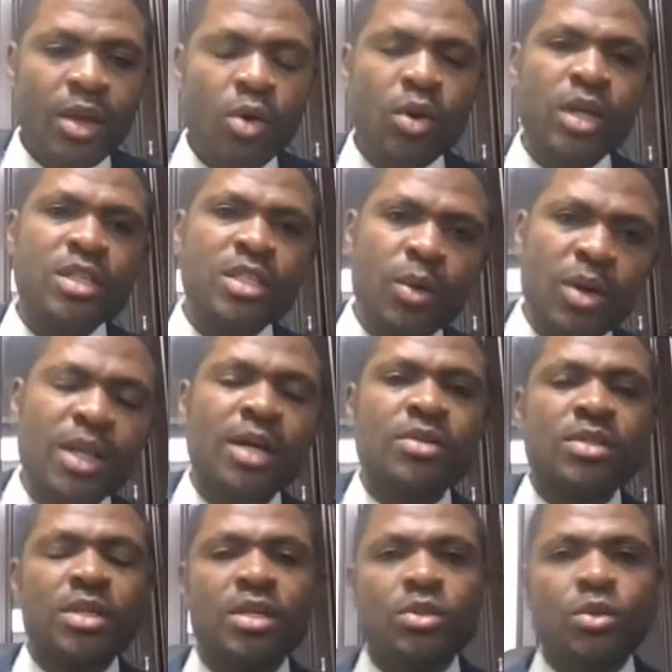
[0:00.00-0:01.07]
Okay, someone
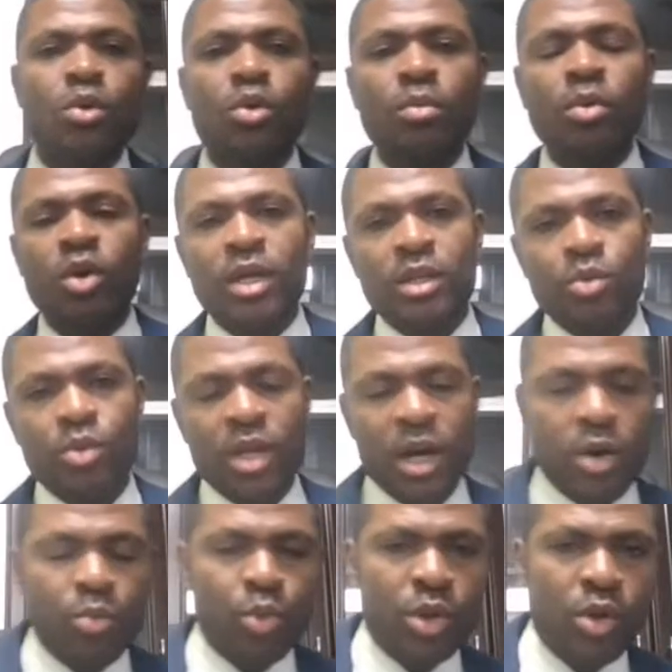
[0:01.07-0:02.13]
else says, "Oh, okay, we
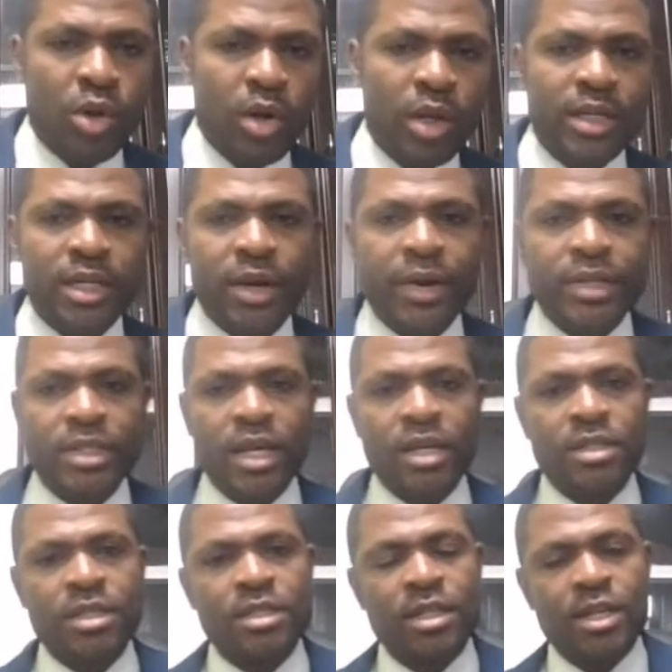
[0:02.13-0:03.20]
don't collect direct
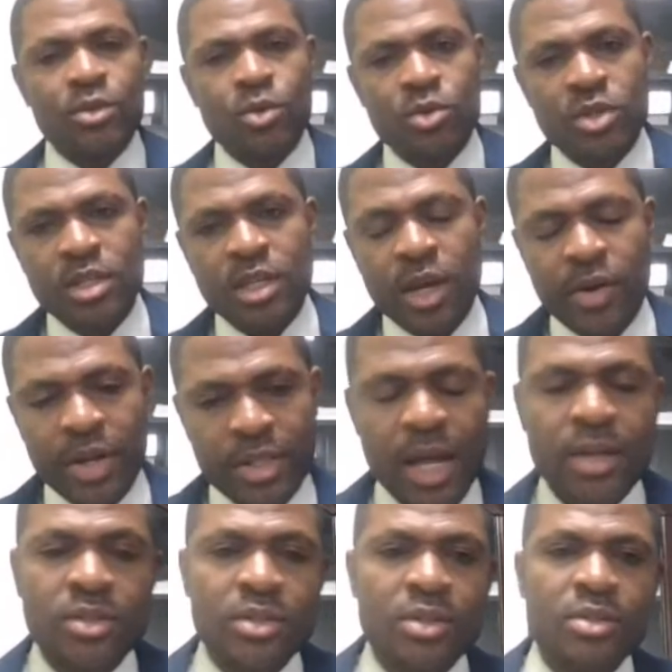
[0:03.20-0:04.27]
taxes. Let's go to indirect
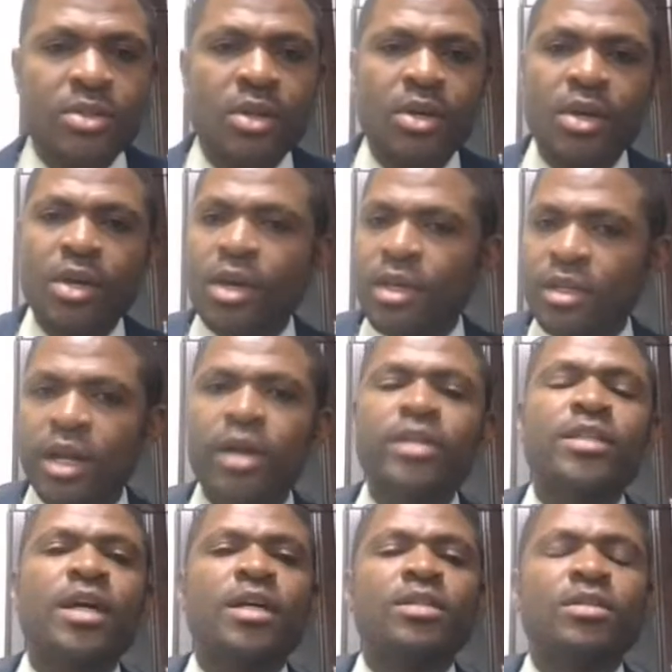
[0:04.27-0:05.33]
taxes."
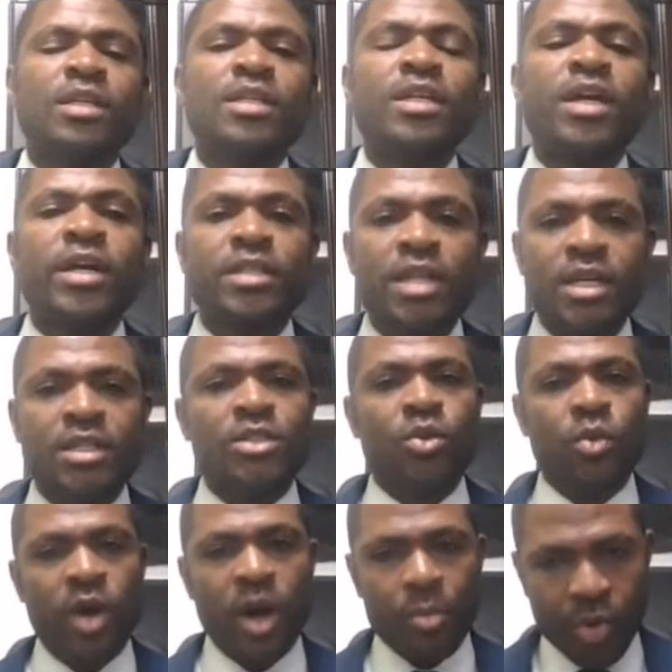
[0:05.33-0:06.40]
The indirect taxes
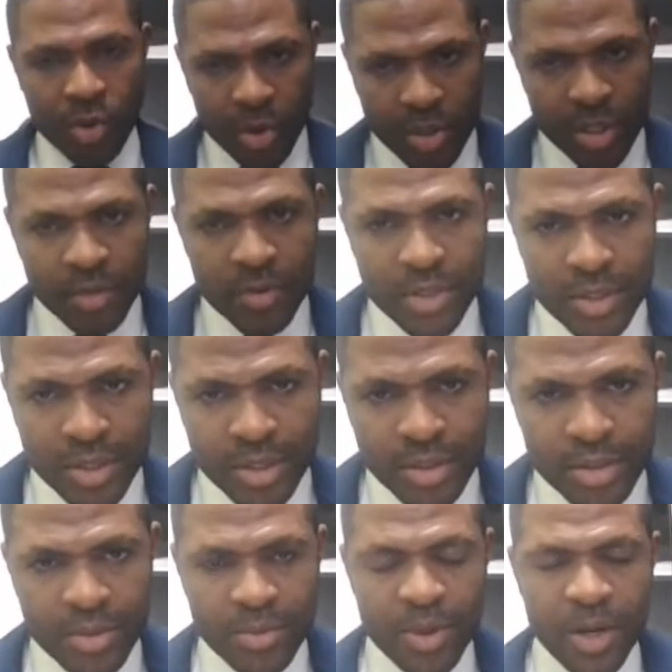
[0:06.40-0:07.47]
require productivity,
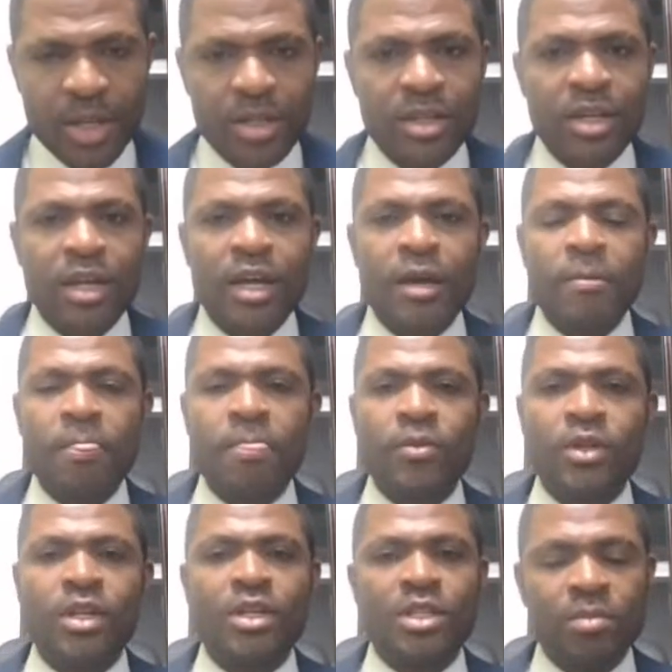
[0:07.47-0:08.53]
right? So there
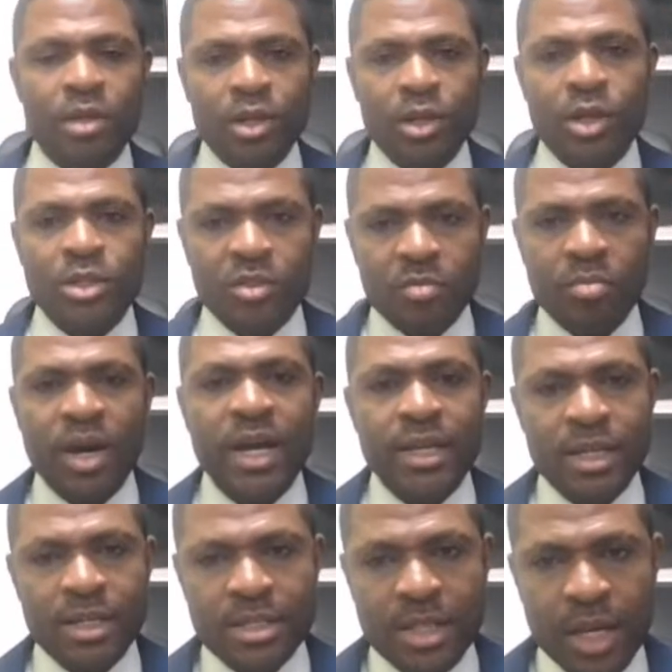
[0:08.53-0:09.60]
needs to be lots of buying
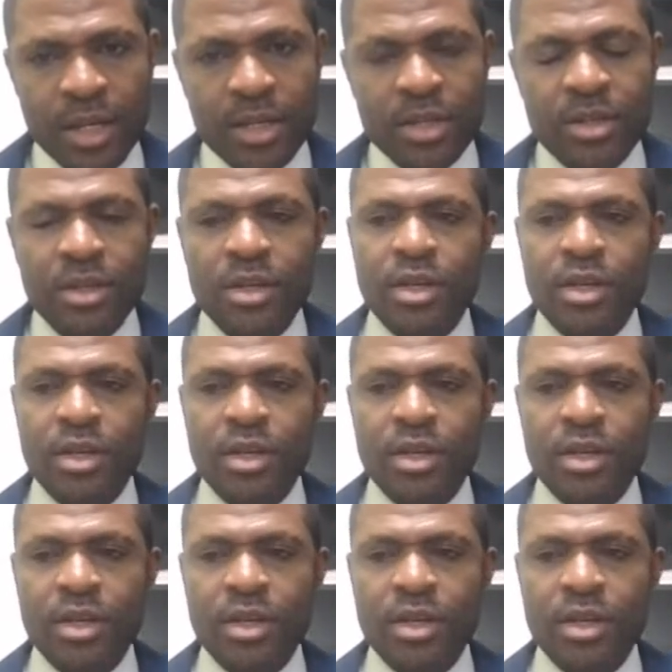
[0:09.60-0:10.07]
and selling.